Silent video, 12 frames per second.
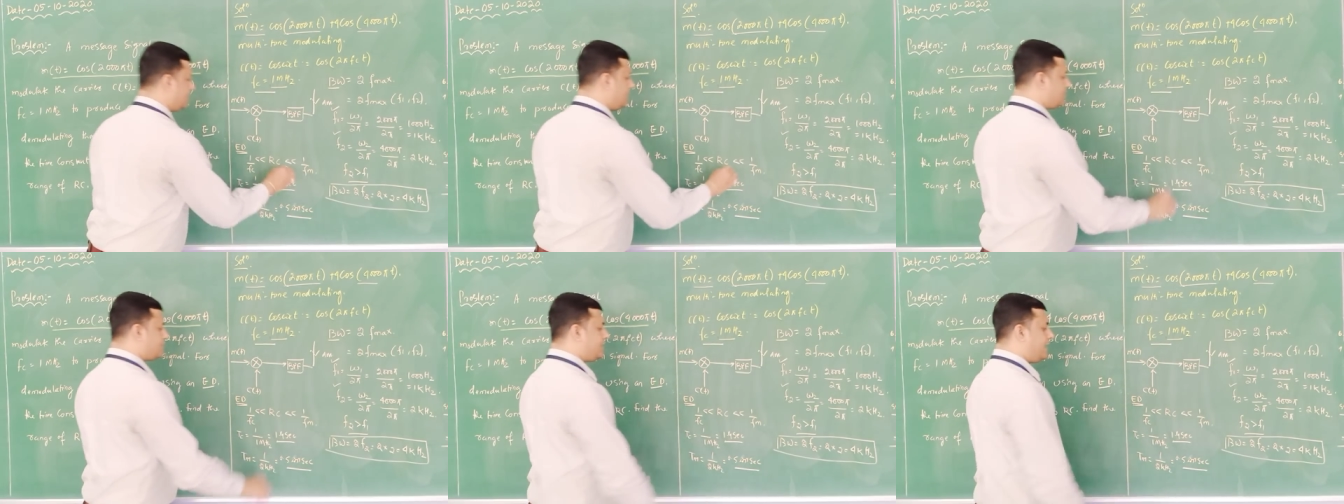
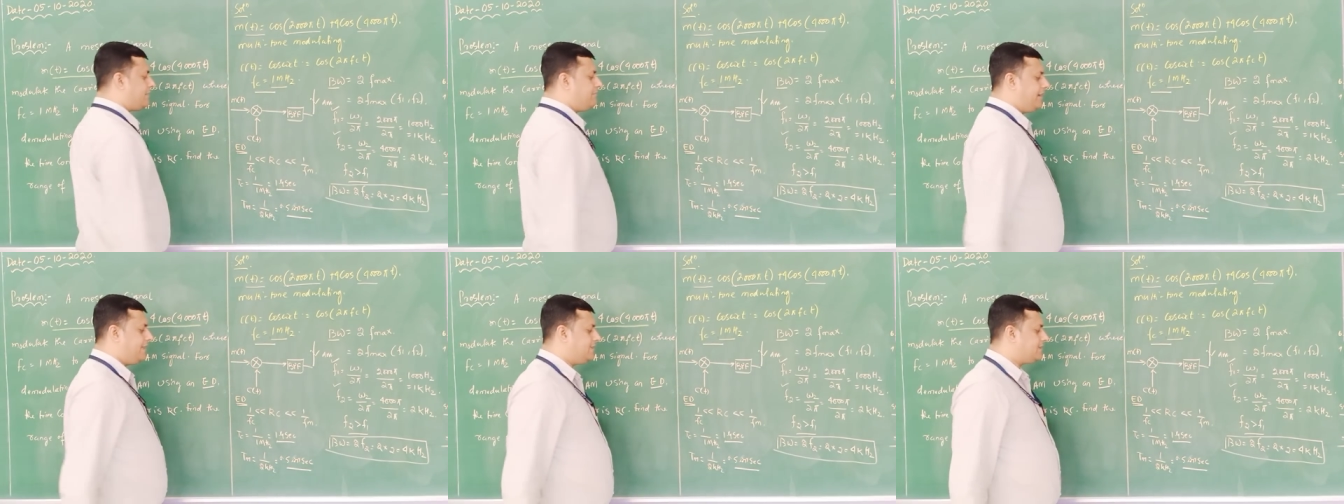So that
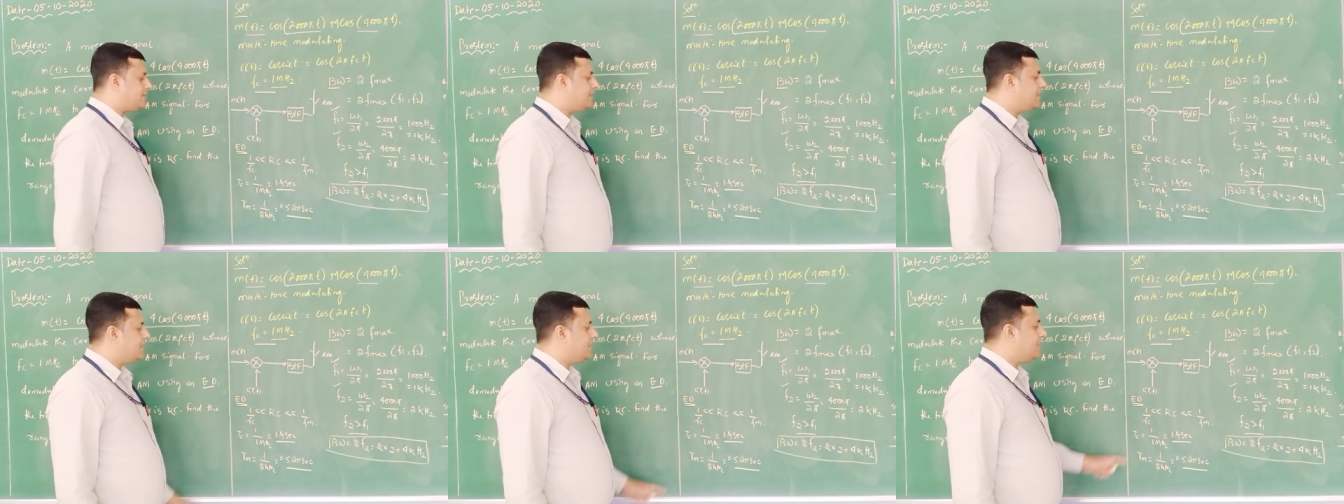
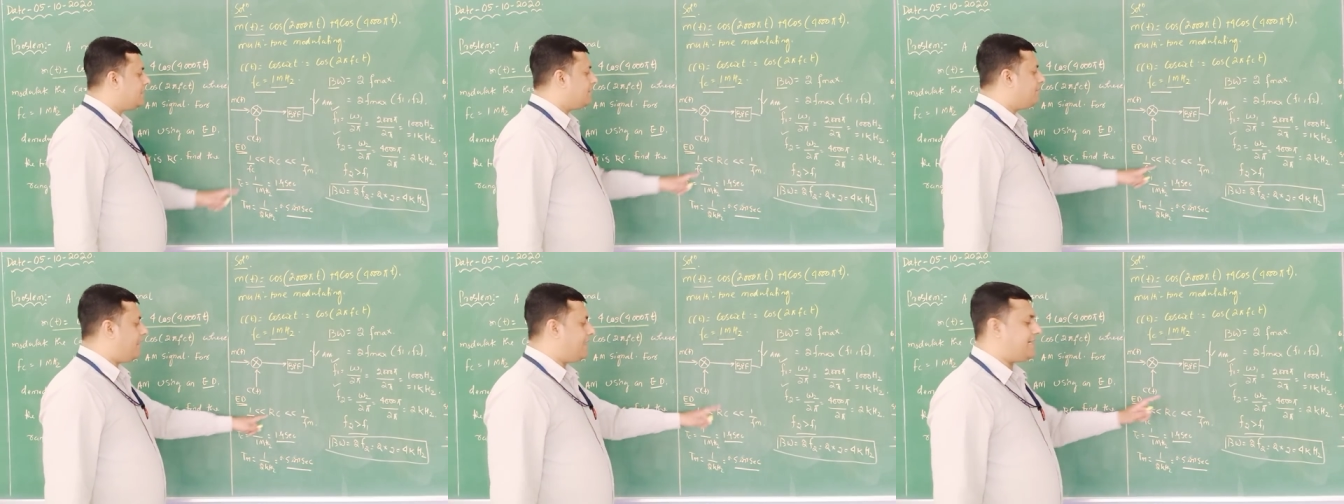
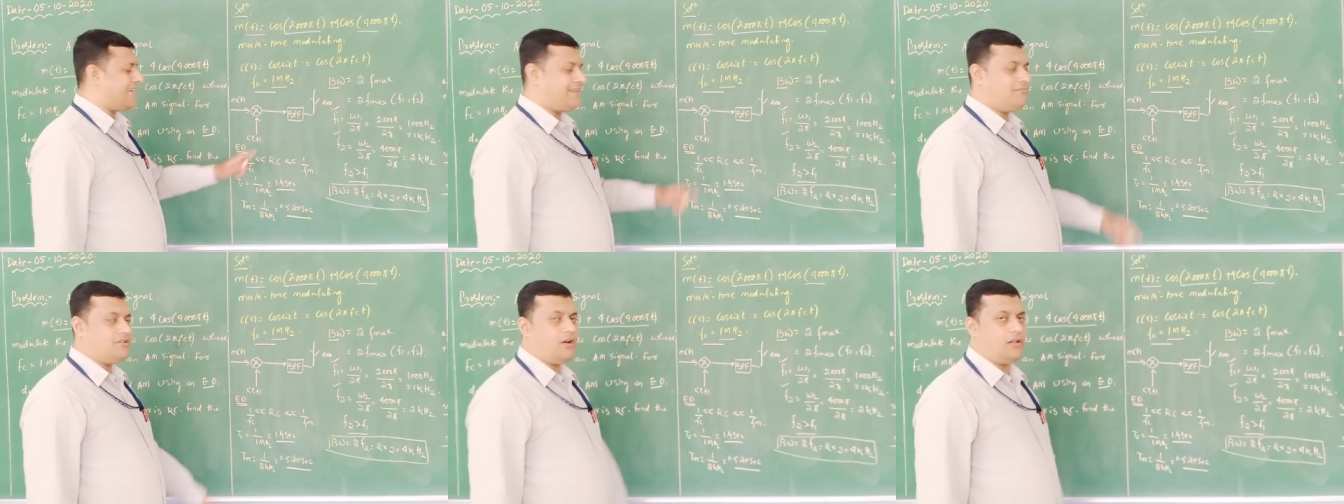means my
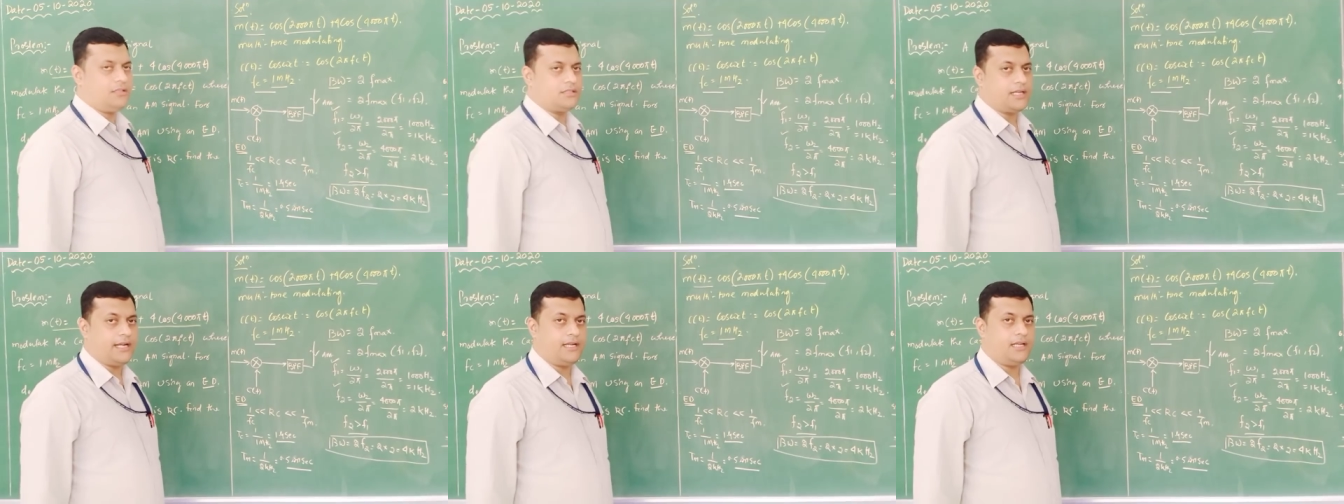time
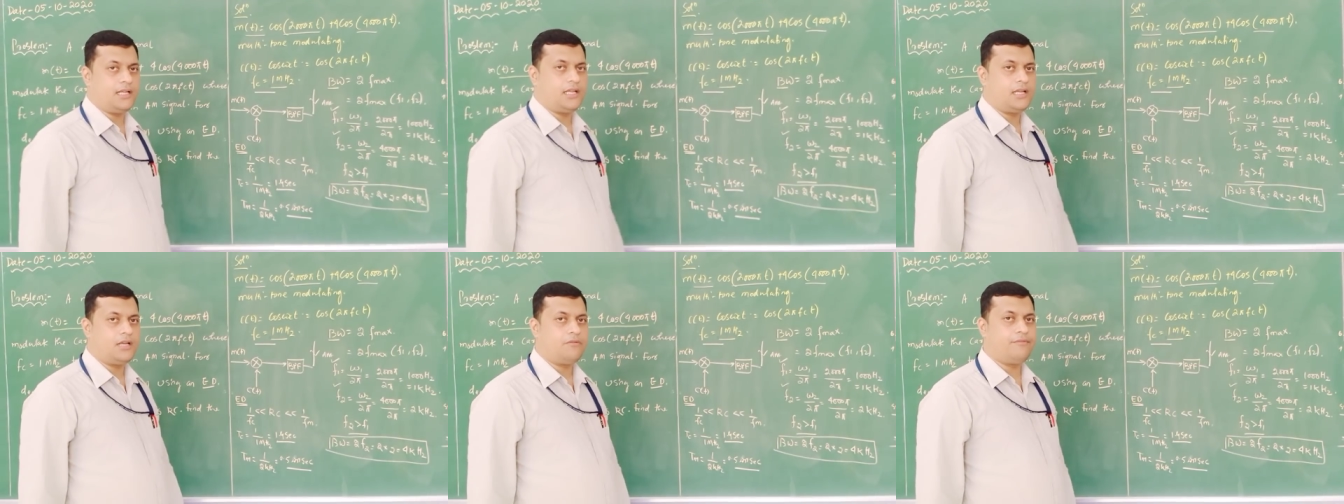constant
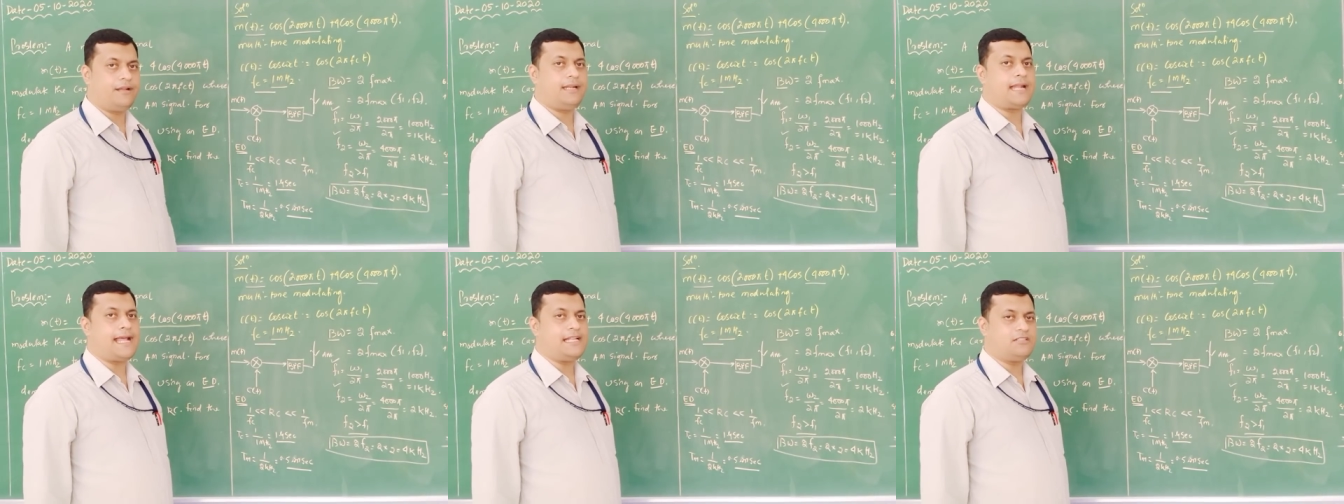will
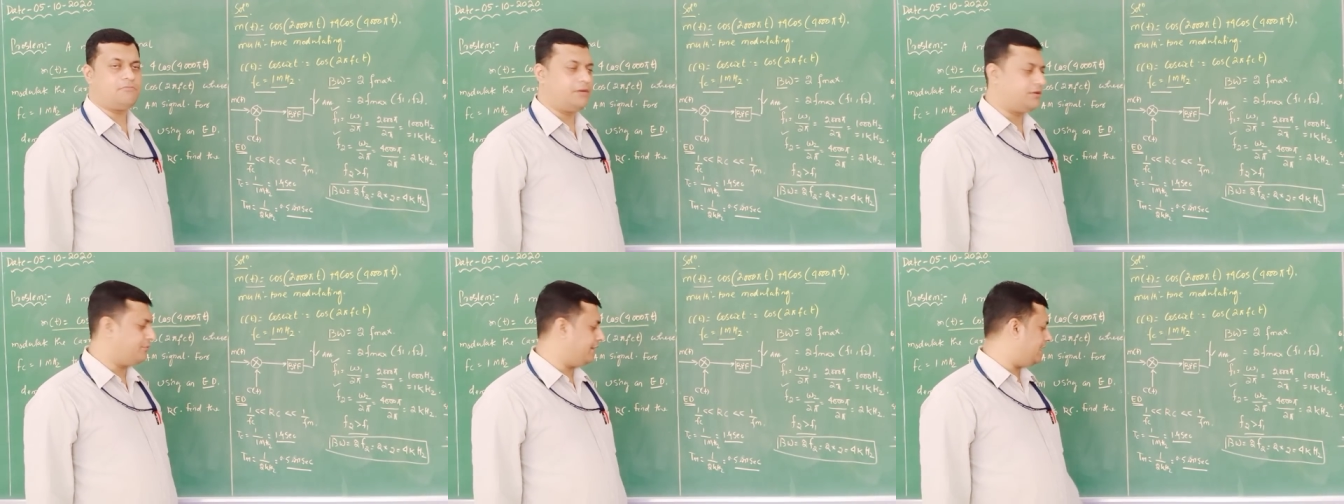lie
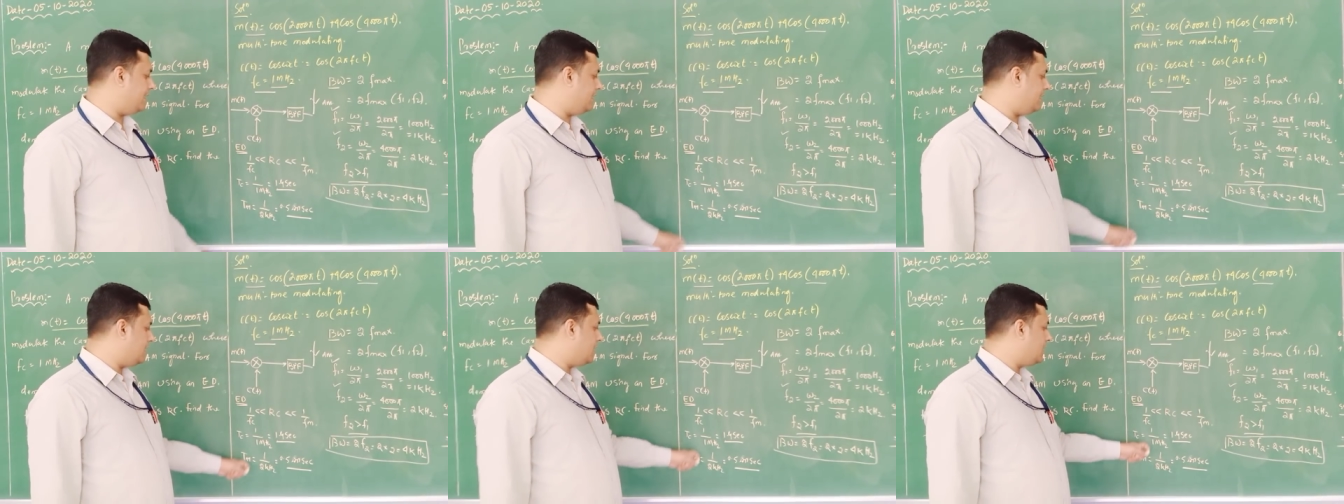between
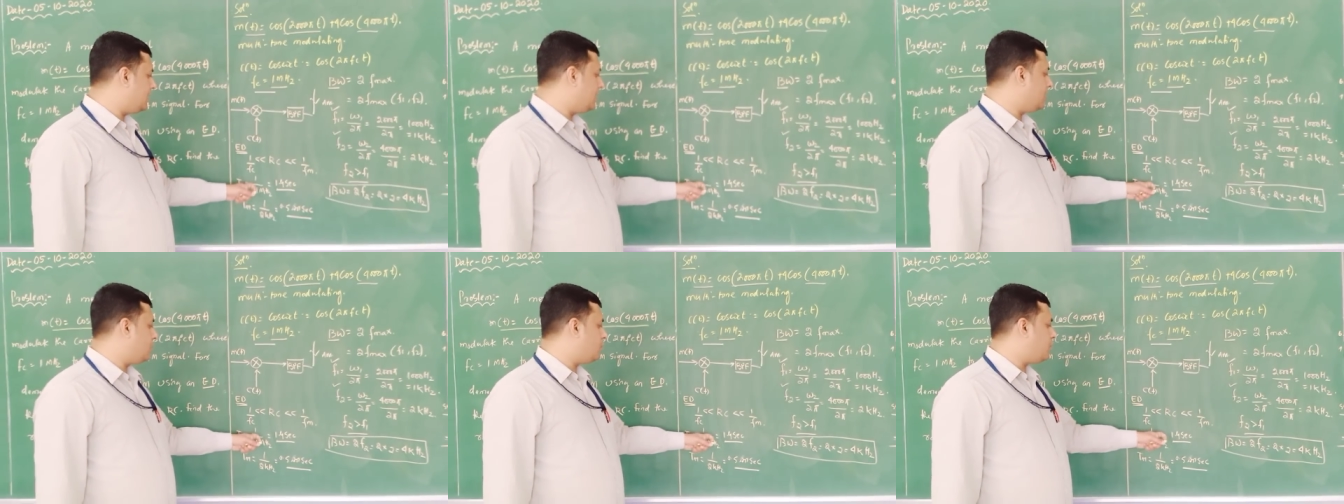
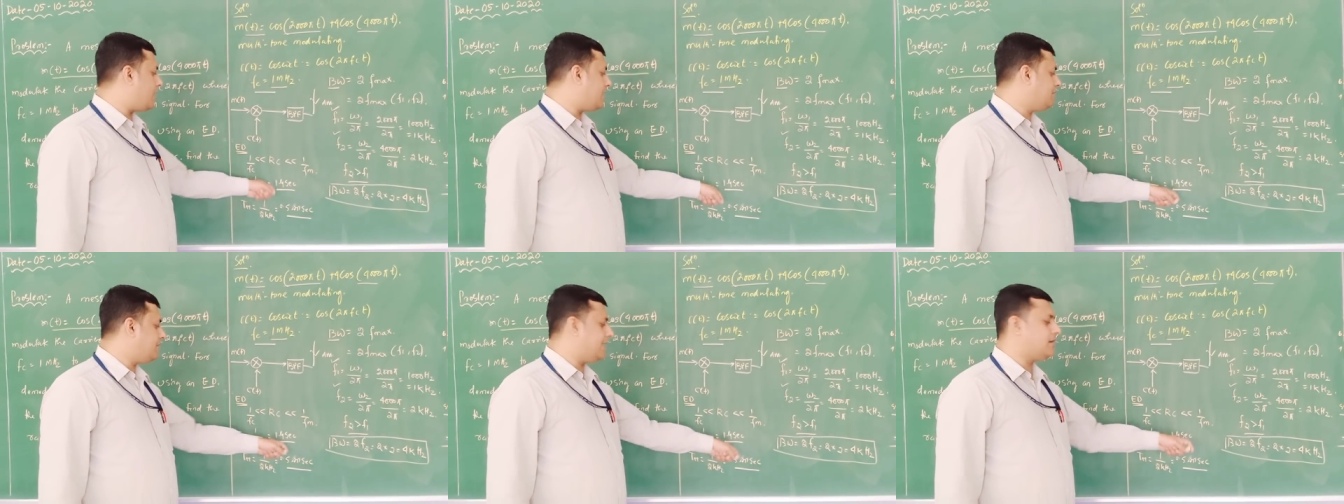
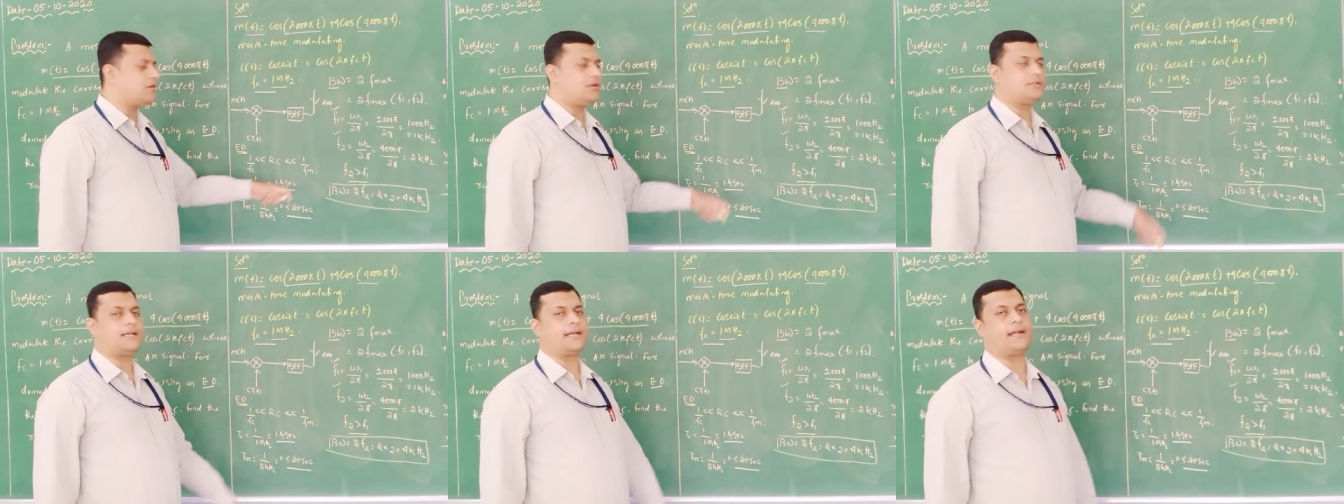1
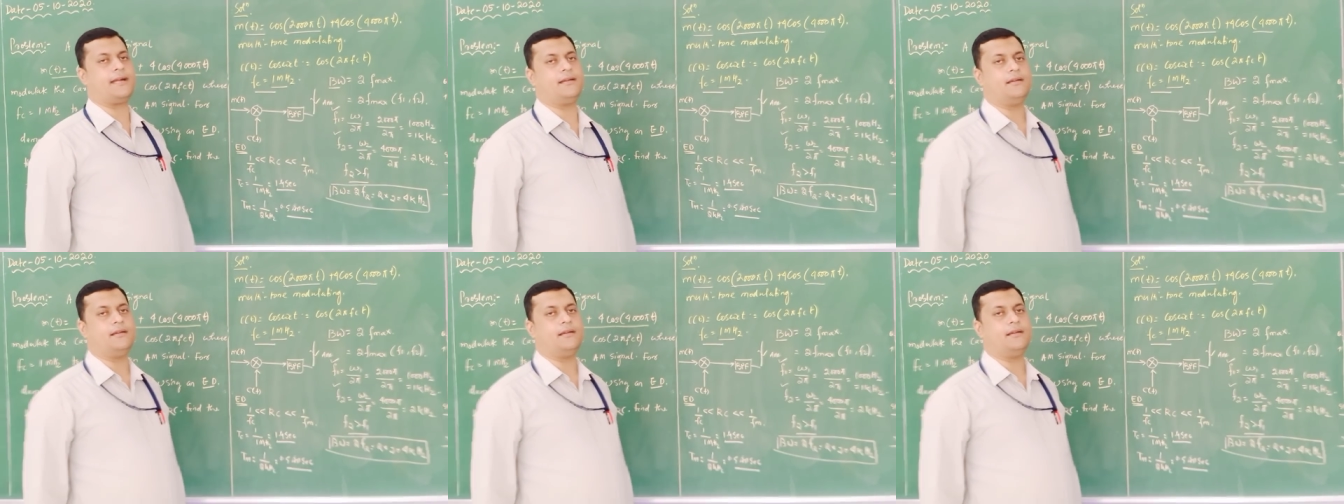microsecond